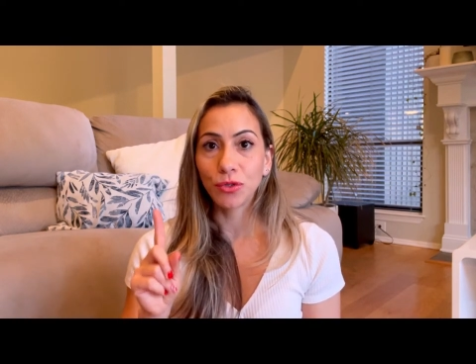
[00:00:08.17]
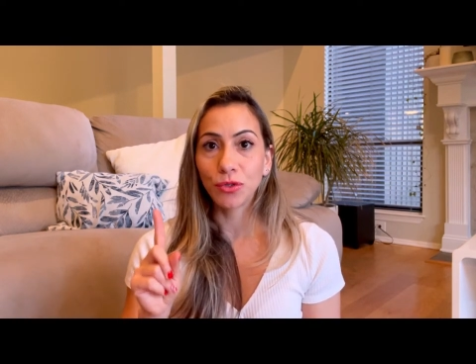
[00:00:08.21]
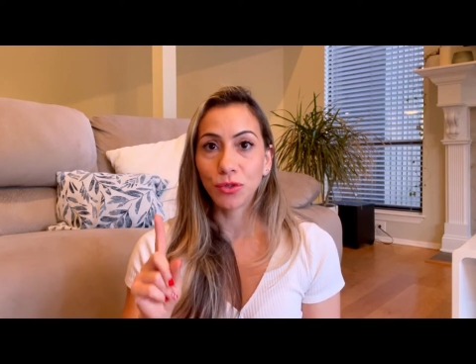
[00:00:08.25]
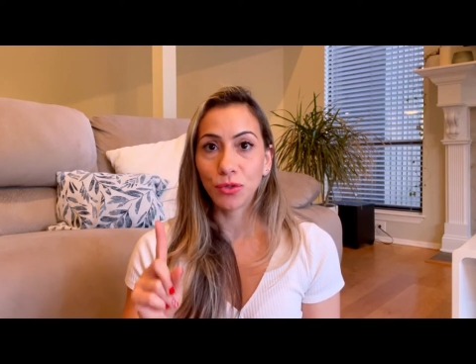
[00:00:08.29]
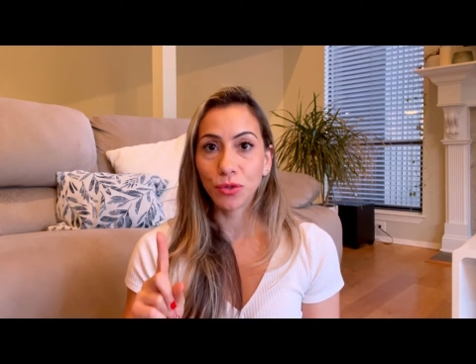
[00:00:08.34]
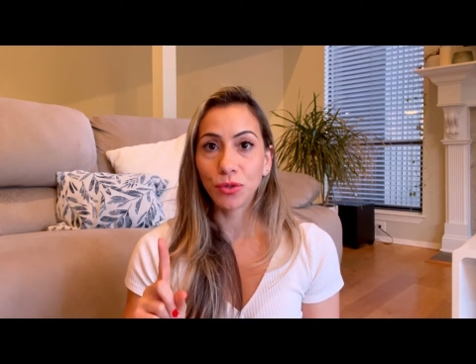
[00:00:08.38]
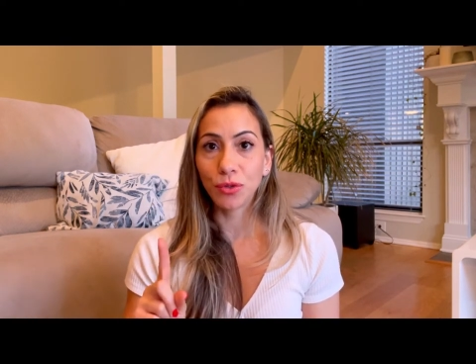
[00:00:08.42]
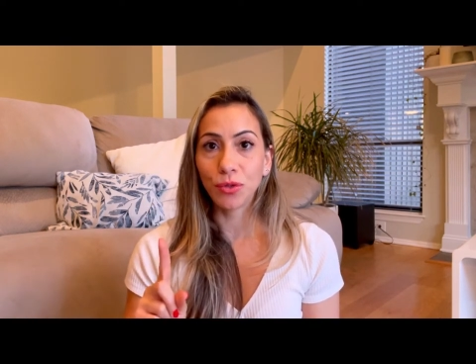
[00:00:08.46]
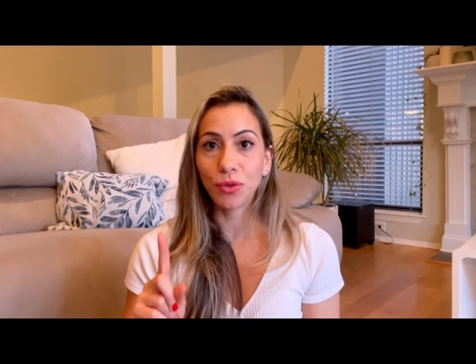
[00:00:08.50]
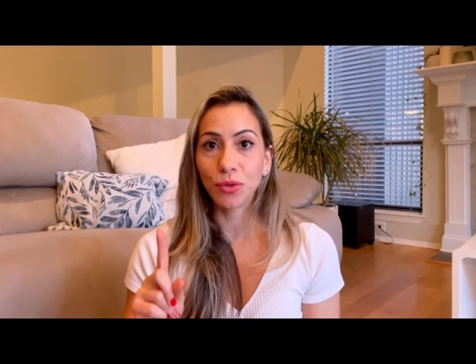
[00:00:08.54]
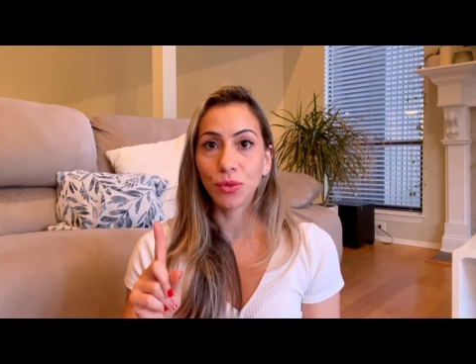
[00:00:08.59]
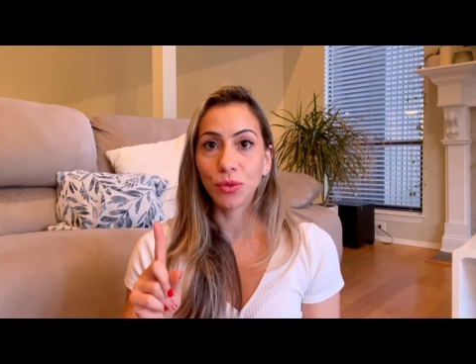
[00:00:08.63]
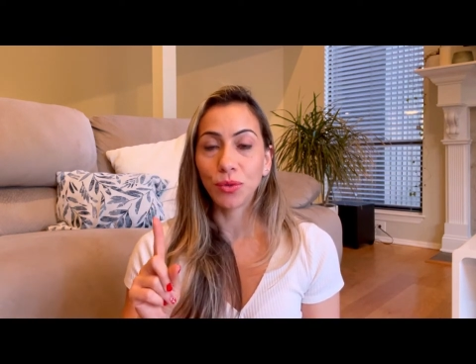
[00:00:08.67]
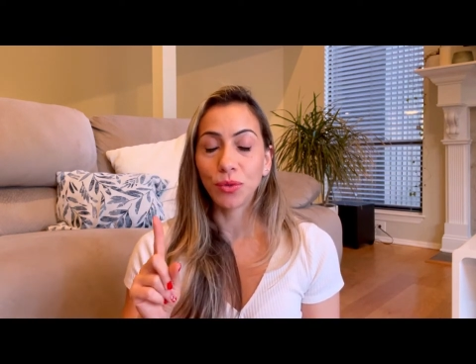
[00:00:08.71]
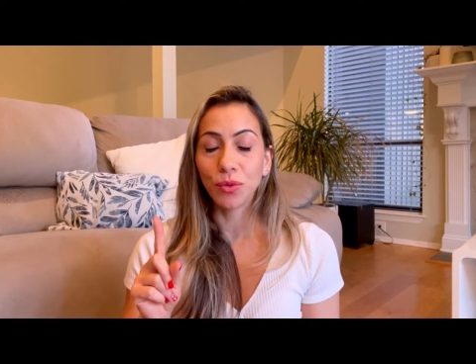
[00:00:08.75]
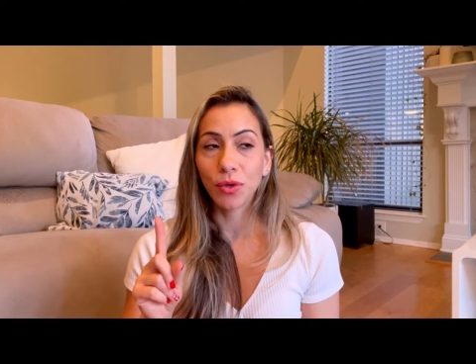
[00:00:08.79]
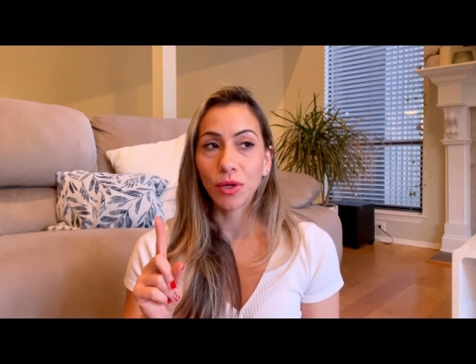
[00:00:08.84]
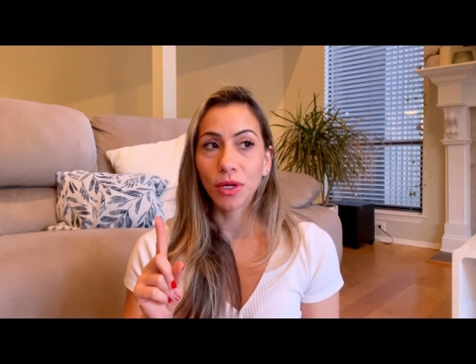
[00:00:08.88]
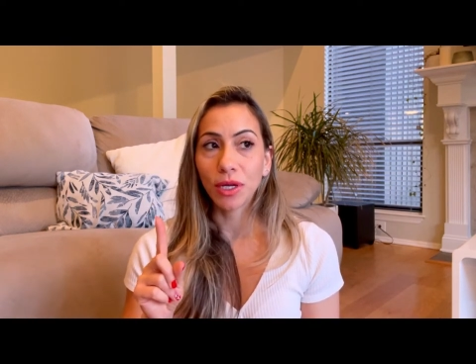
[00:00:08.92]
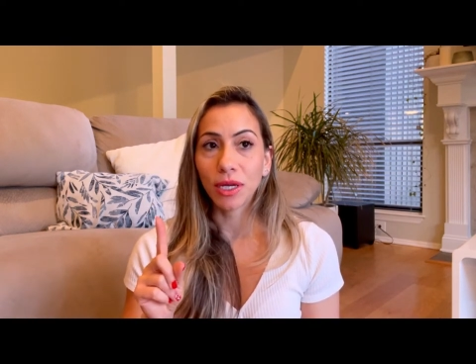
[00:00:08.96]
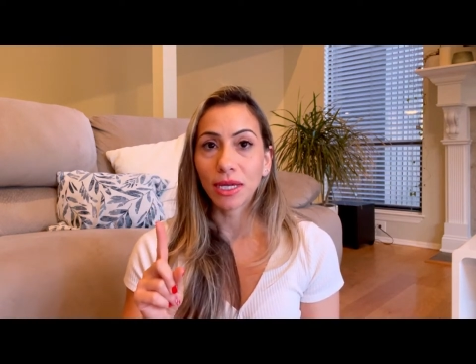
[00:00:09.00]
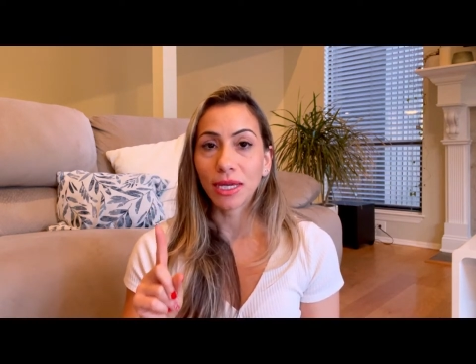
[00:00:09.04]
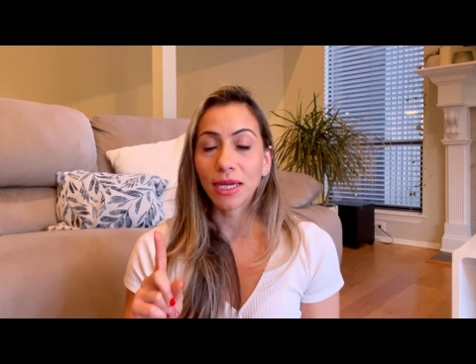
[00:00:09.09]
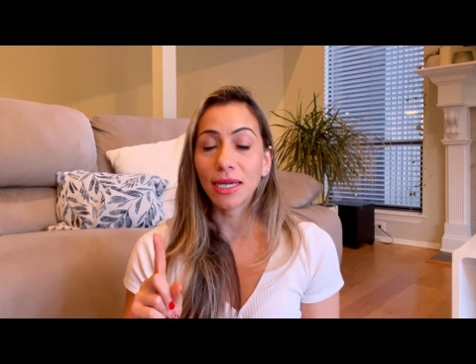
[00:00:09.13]
to do
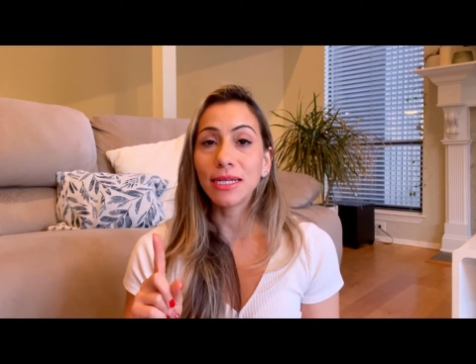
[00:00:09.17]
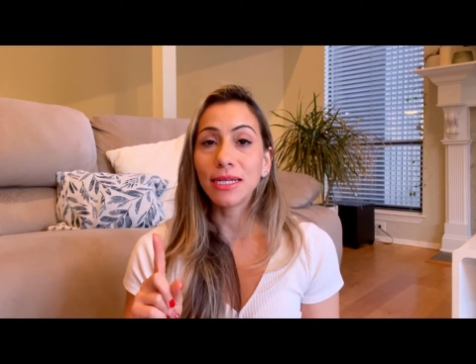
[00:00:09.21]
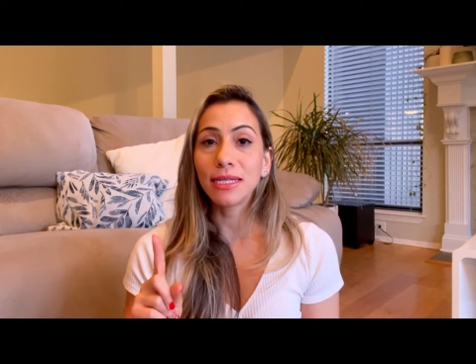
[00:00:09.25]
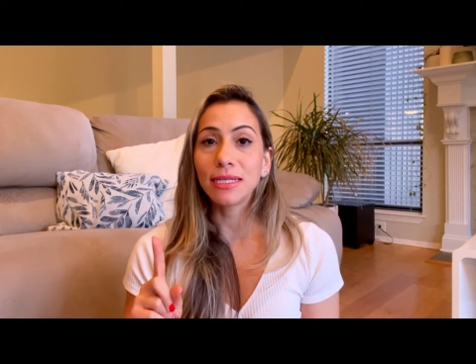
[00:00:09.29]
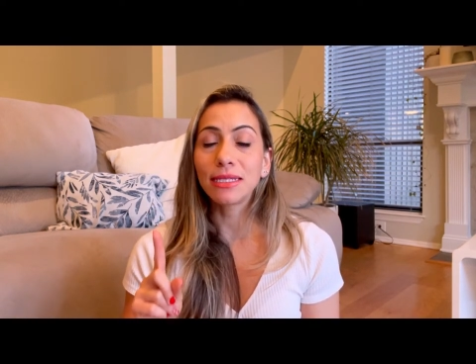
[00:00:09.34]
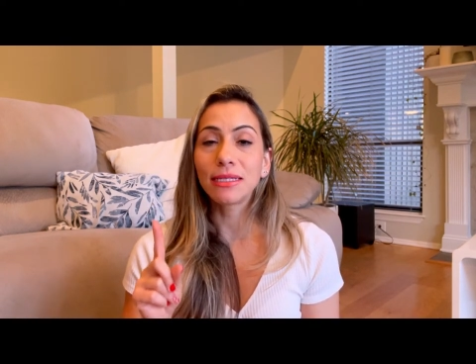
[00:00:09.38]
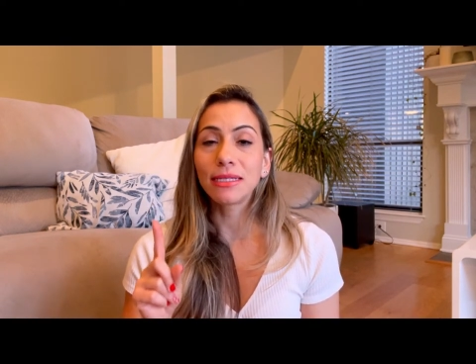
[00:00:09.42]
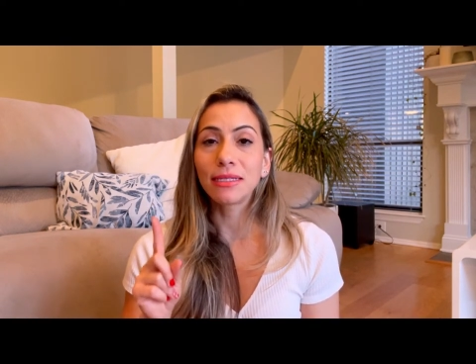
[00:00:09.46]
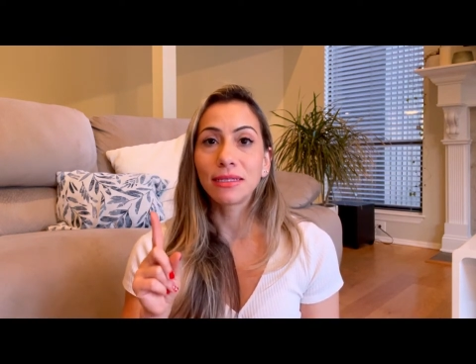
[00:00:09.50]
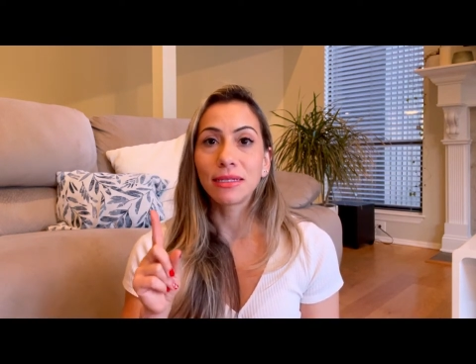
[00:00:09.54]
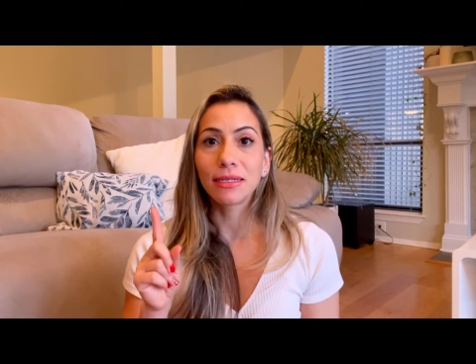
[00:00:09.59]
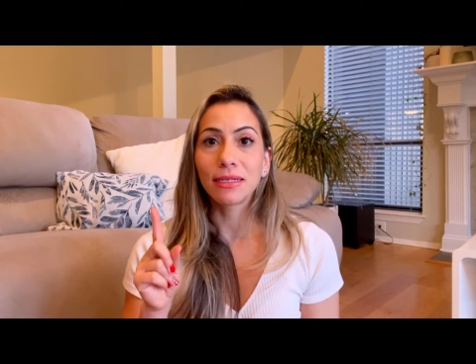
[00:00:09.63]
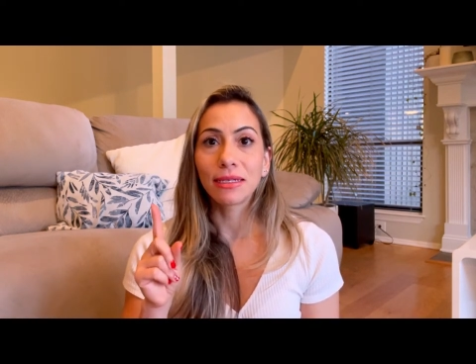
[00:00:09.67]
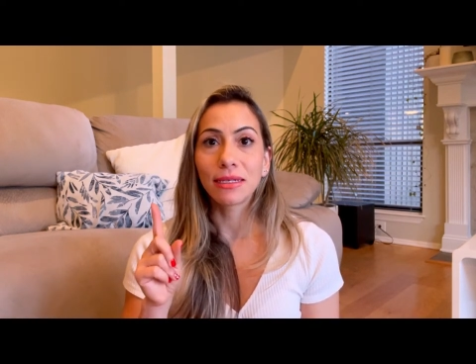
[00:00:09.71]
is